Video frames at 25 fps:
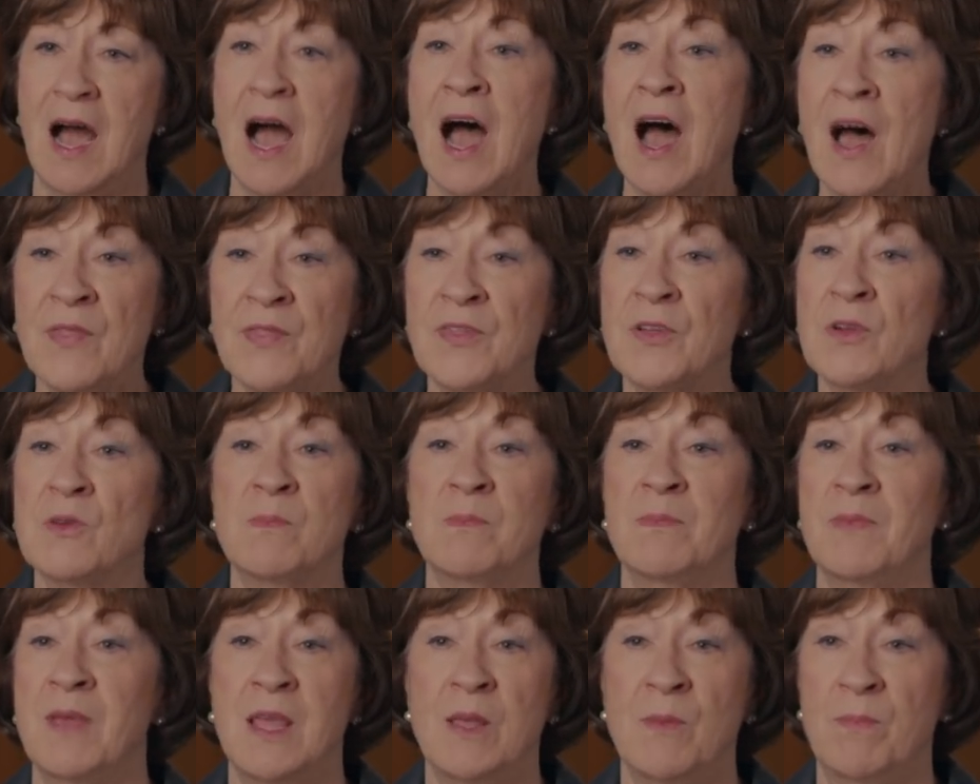other
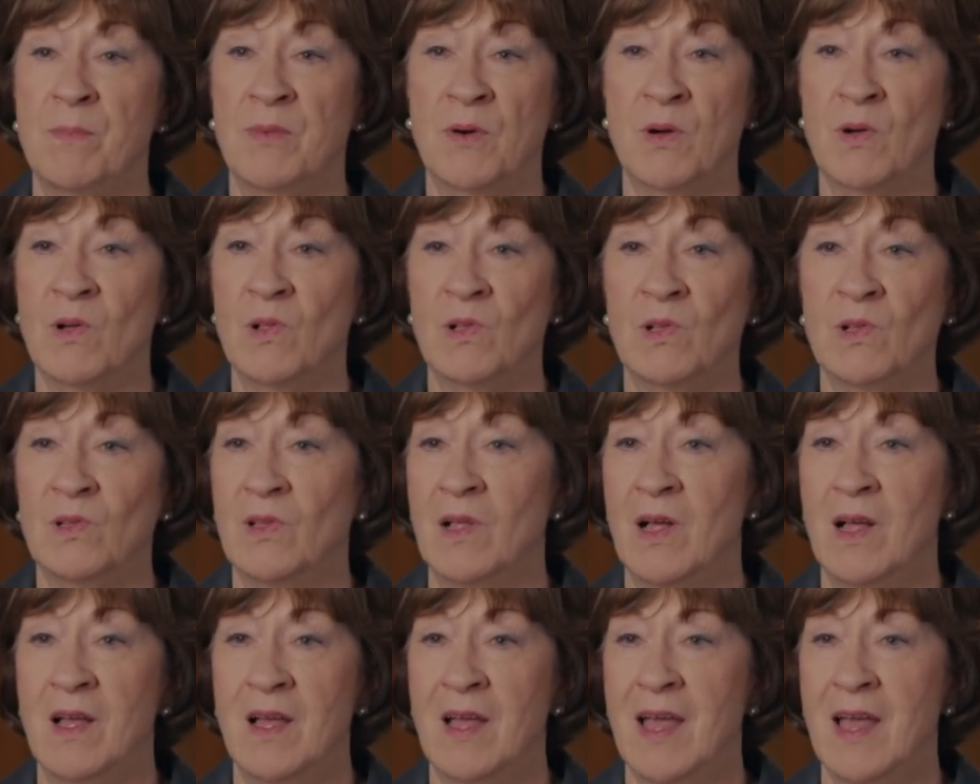people
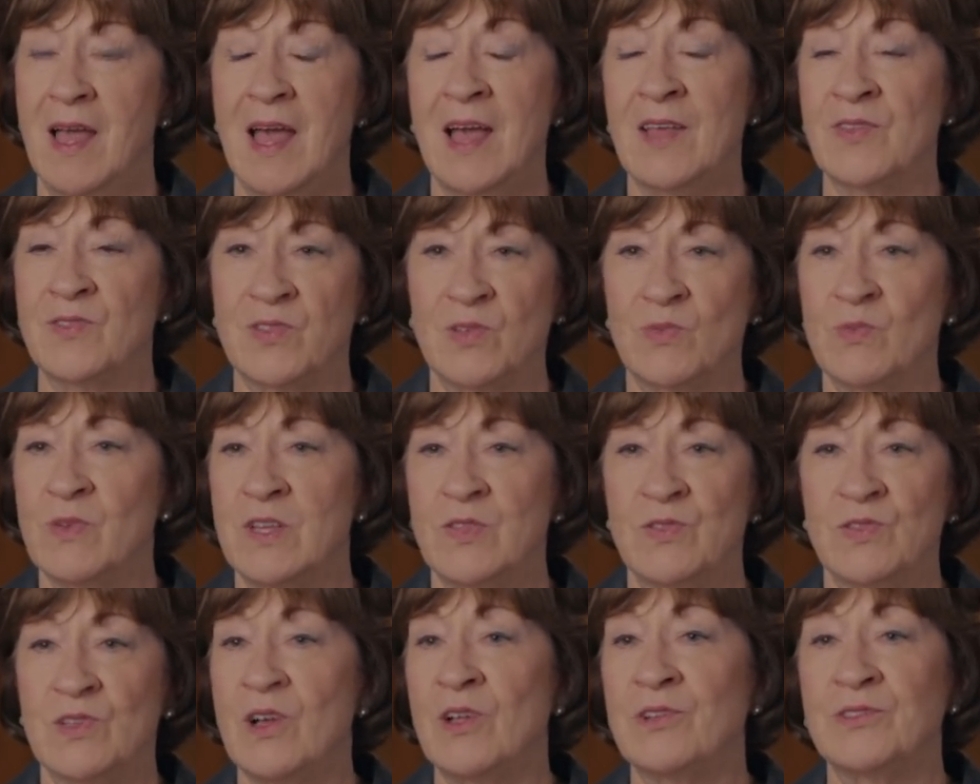as a
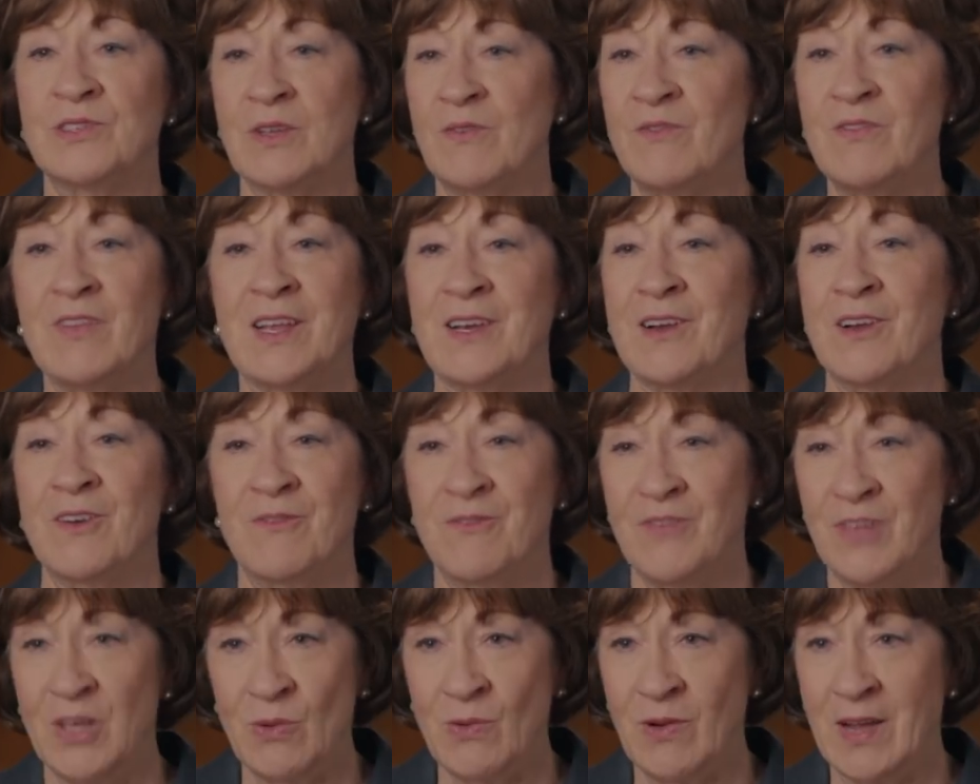result of
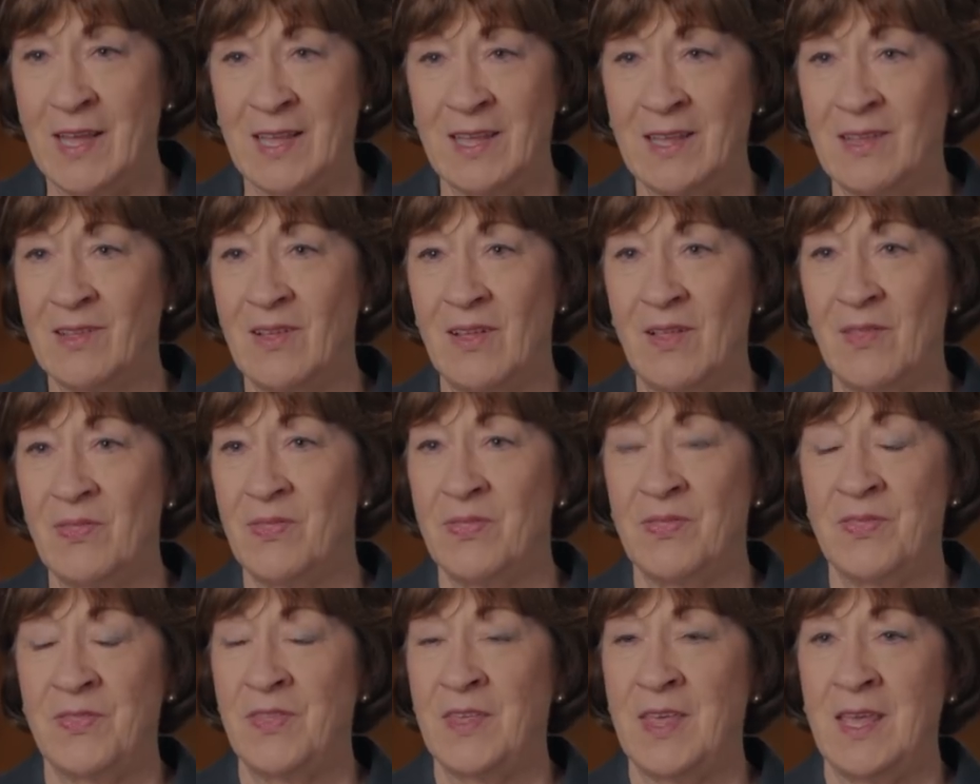interviewing
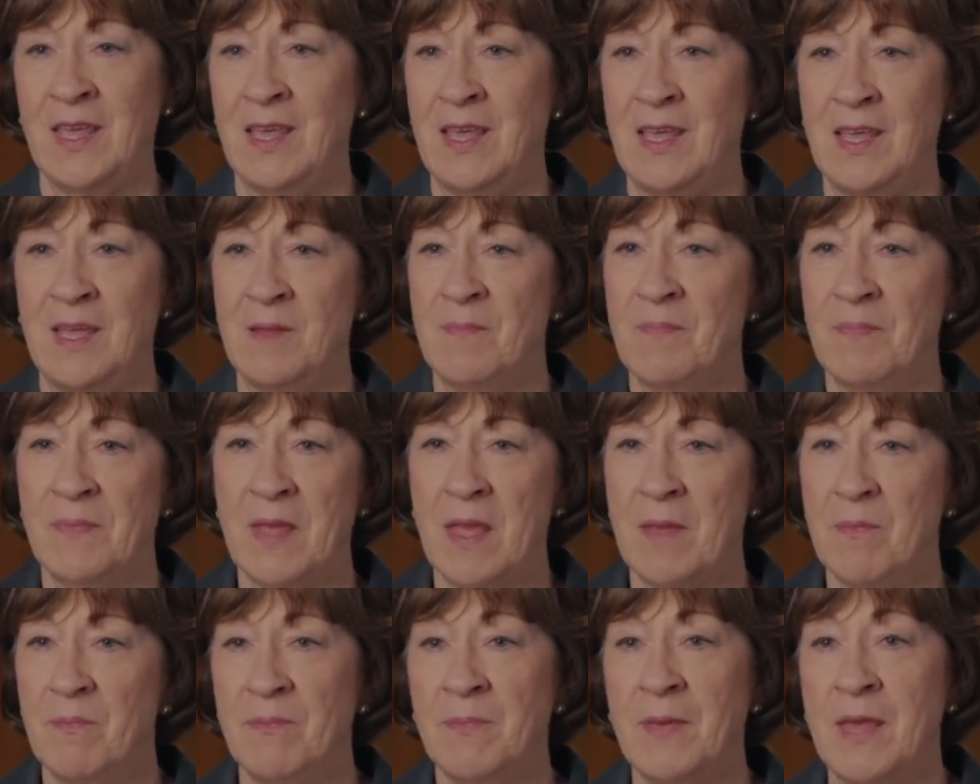the
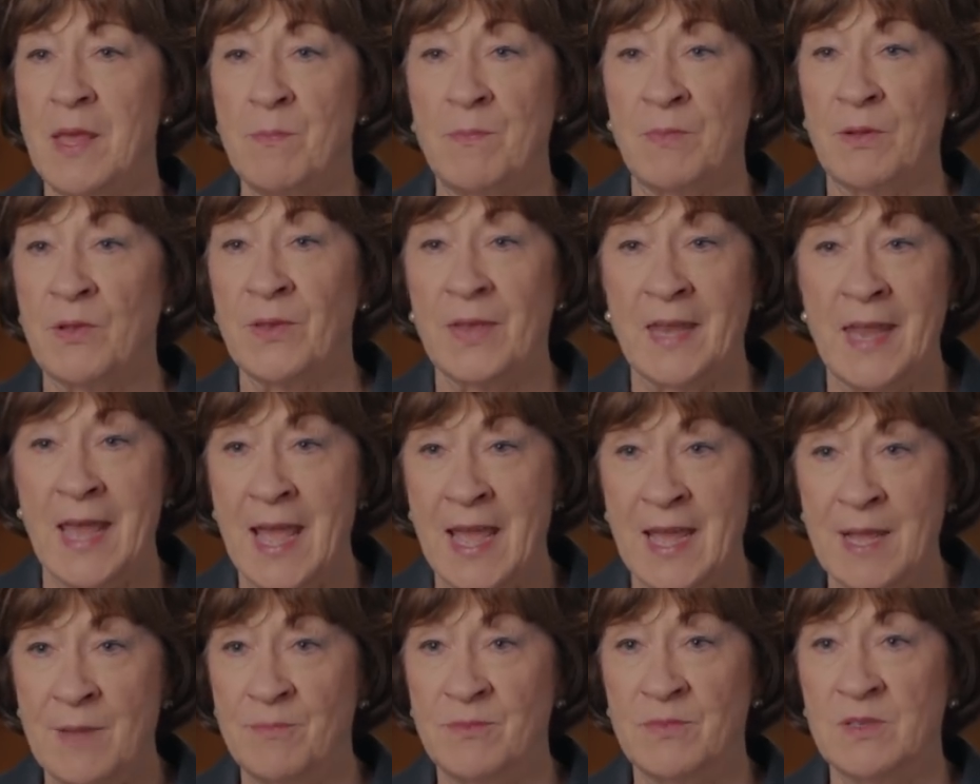people
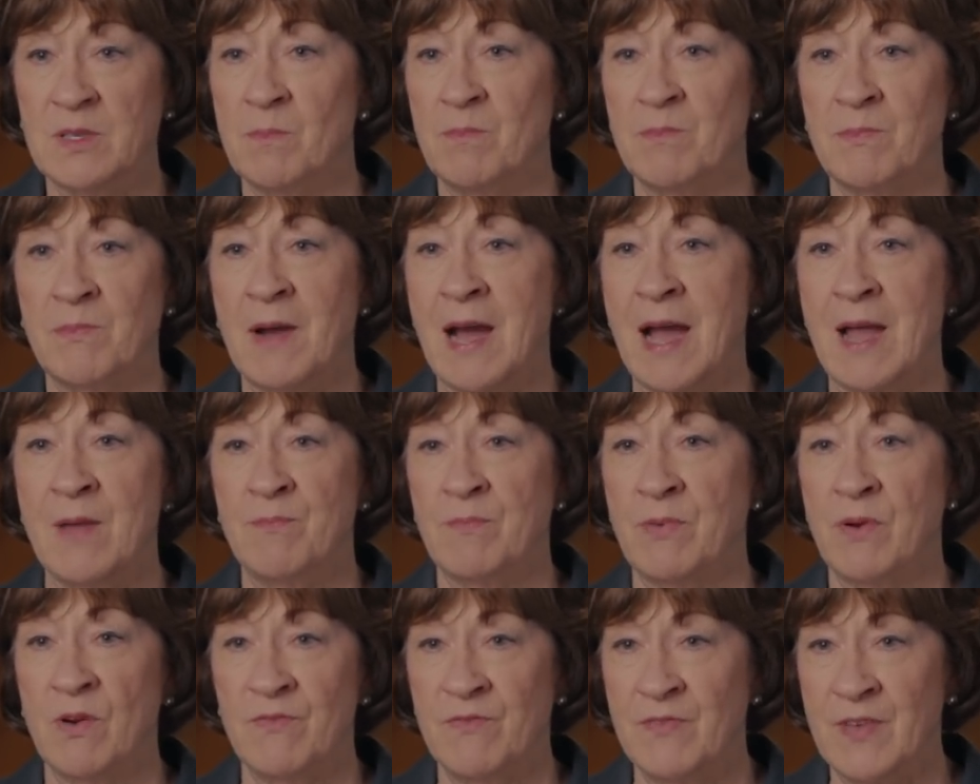named by
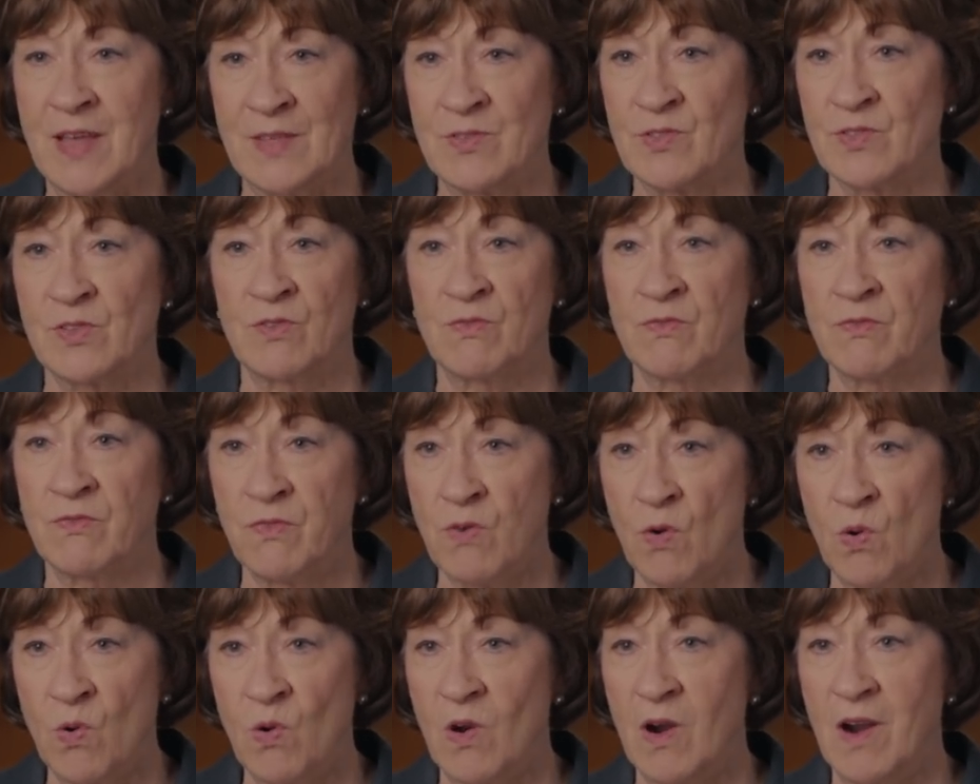Professor
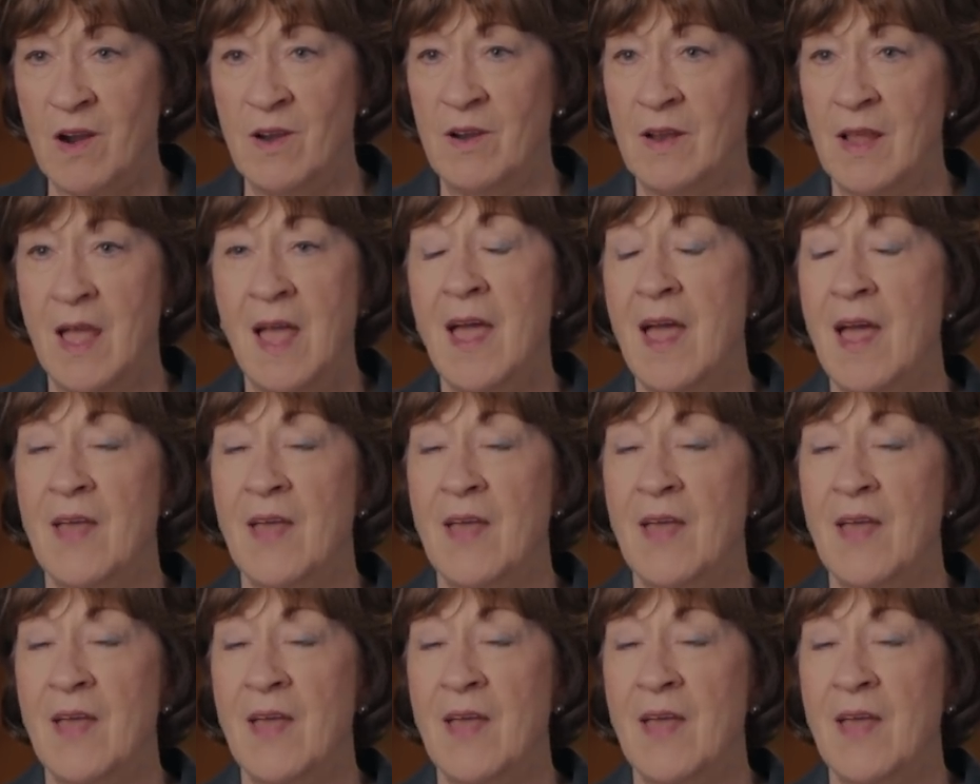Ford,